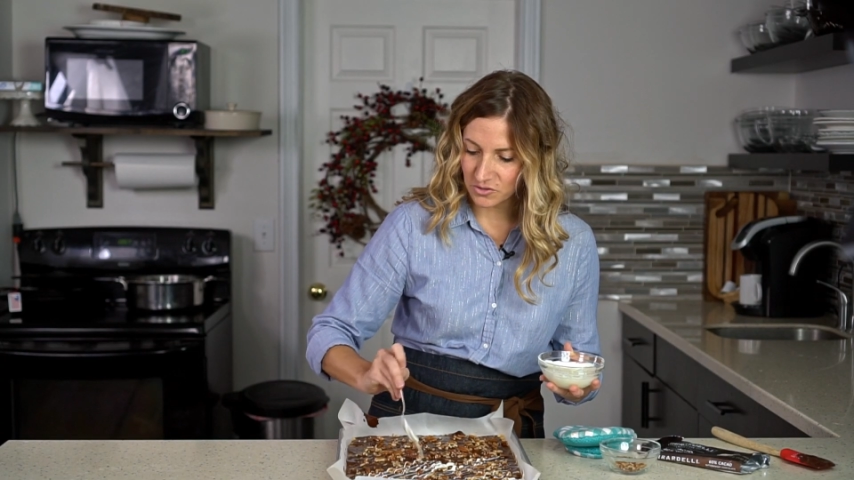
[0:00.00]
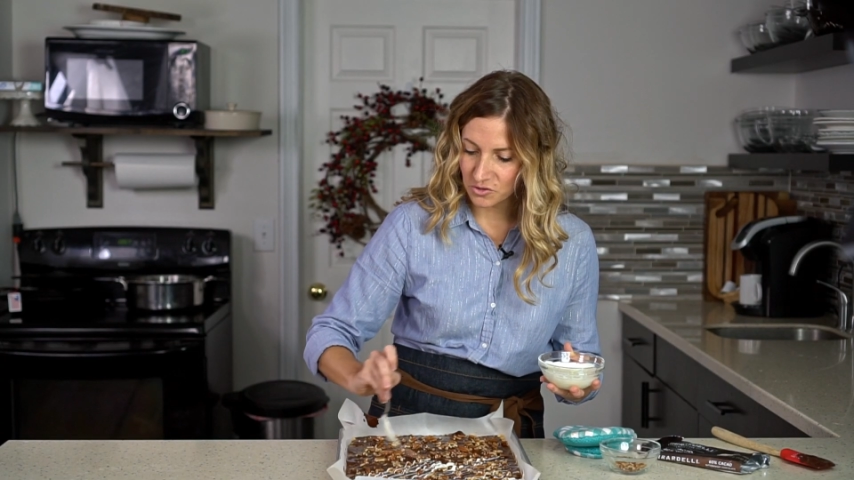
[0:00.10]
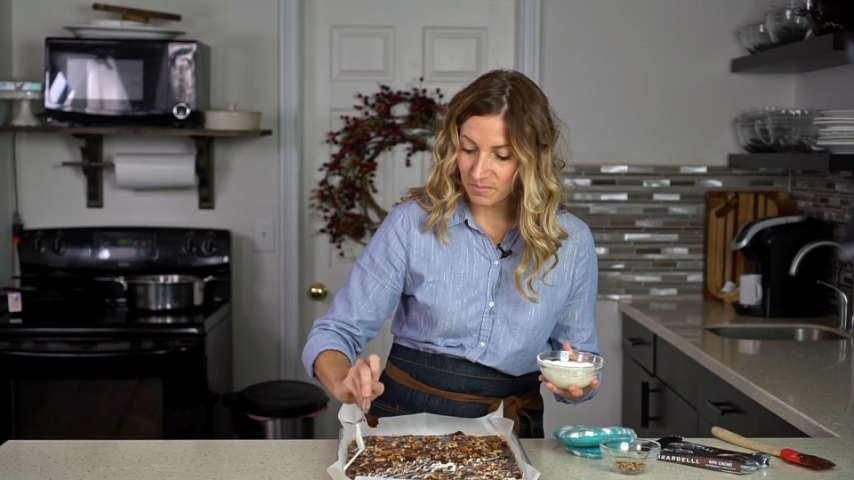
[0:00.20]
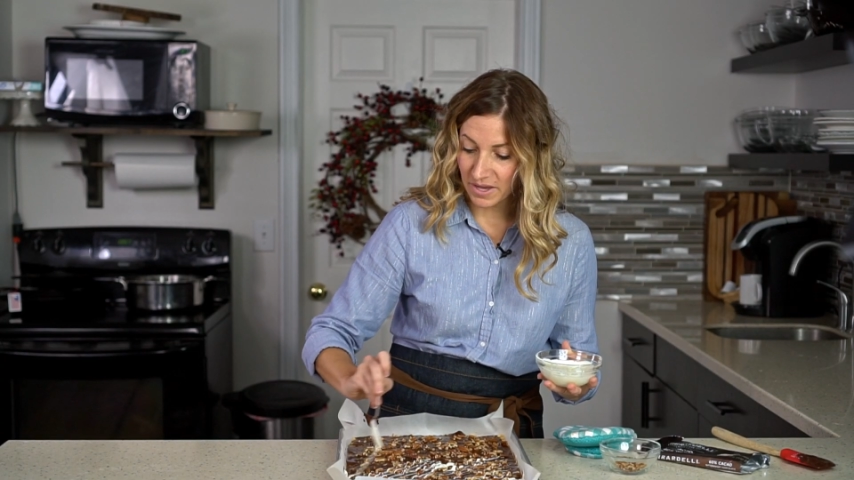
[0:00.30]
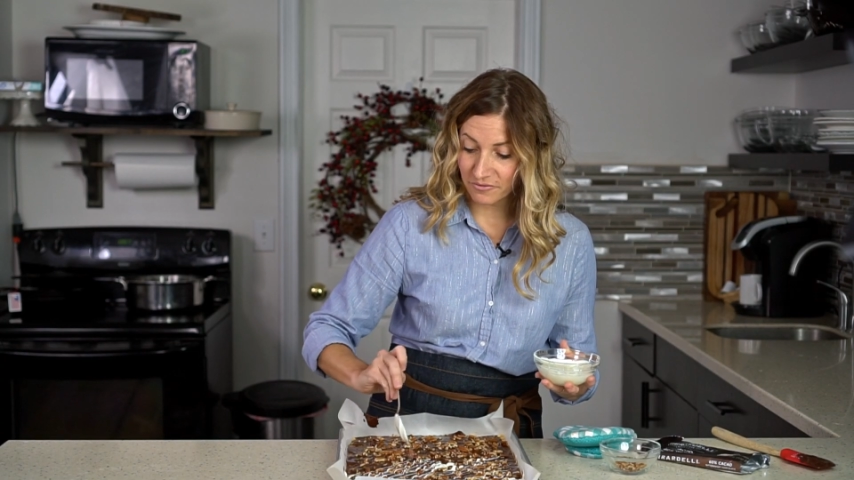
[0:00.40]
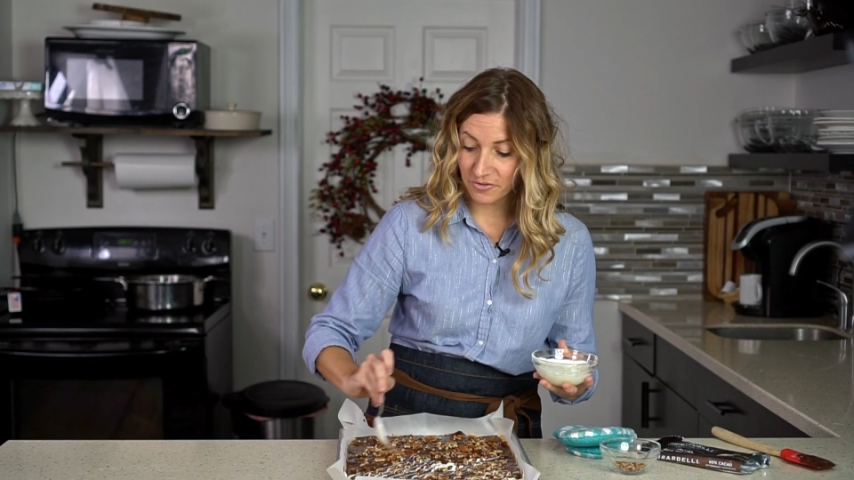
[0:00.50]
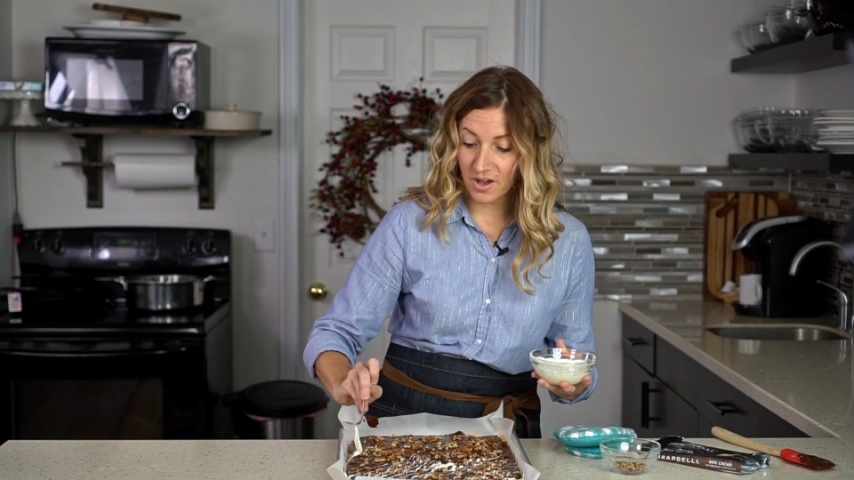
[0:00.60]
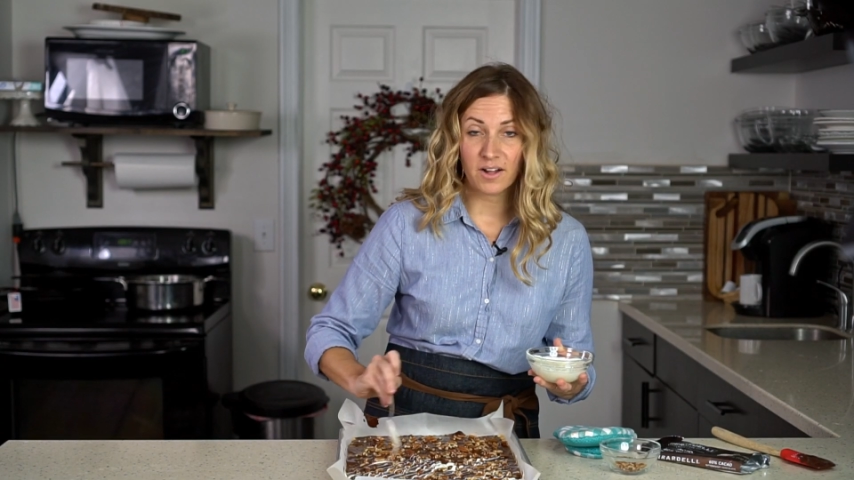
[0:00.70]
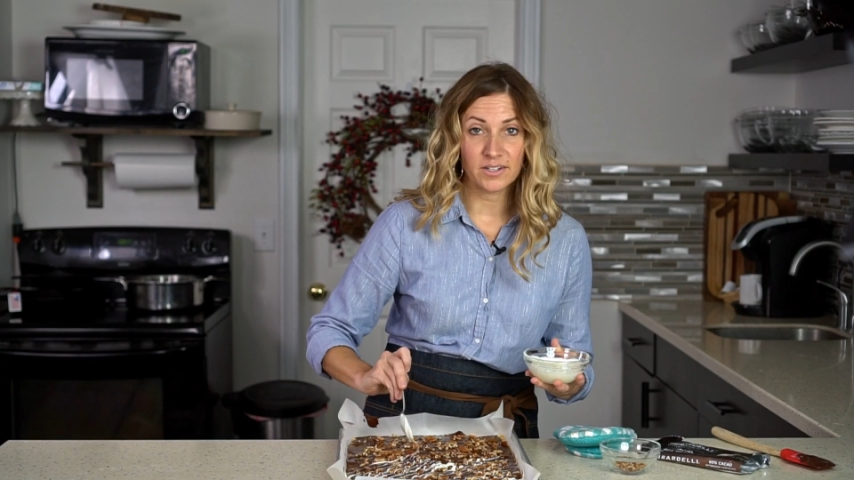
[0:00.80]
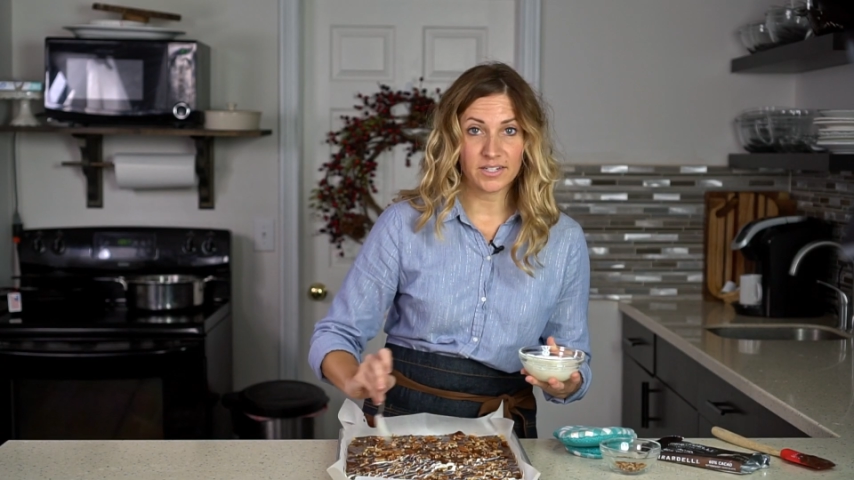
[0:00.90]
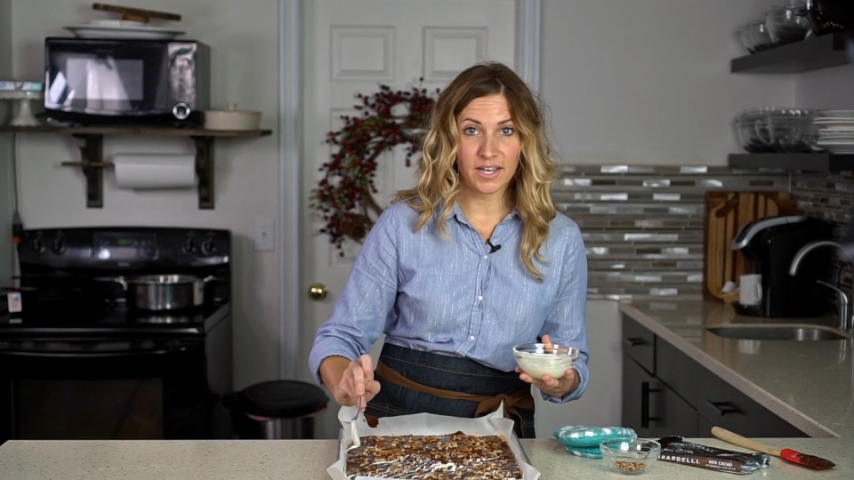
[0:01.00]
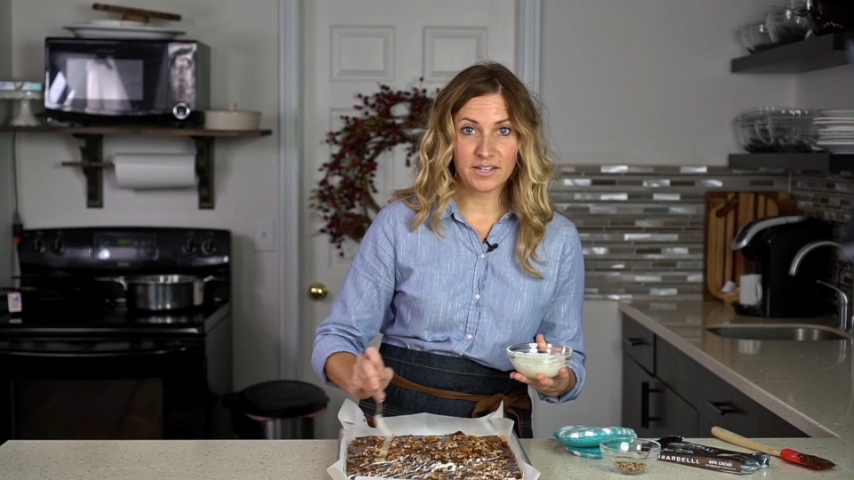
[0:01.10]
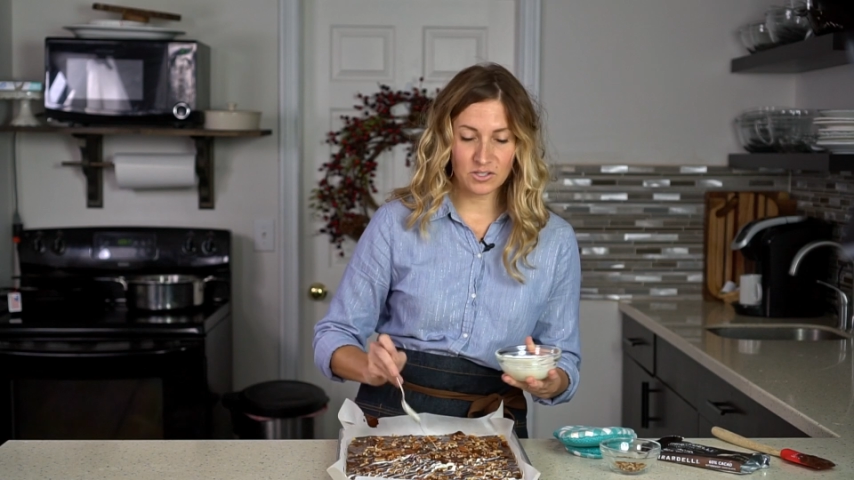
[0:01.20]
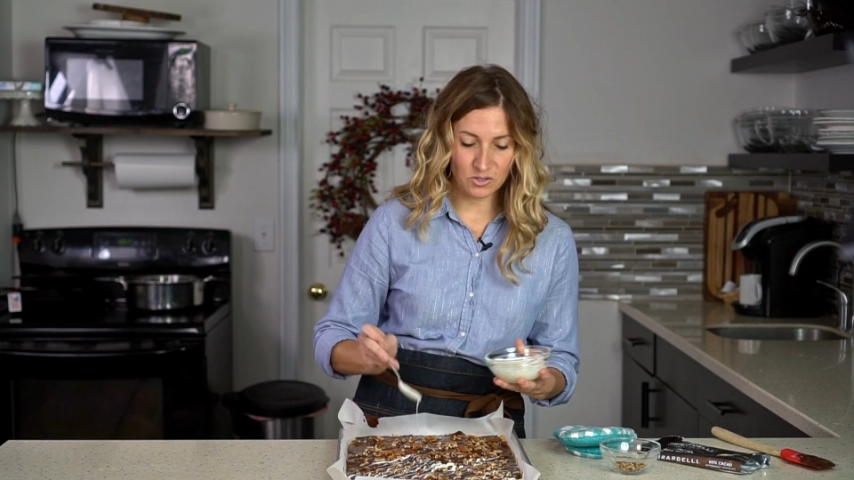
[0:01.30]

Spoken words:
to make for the holidays,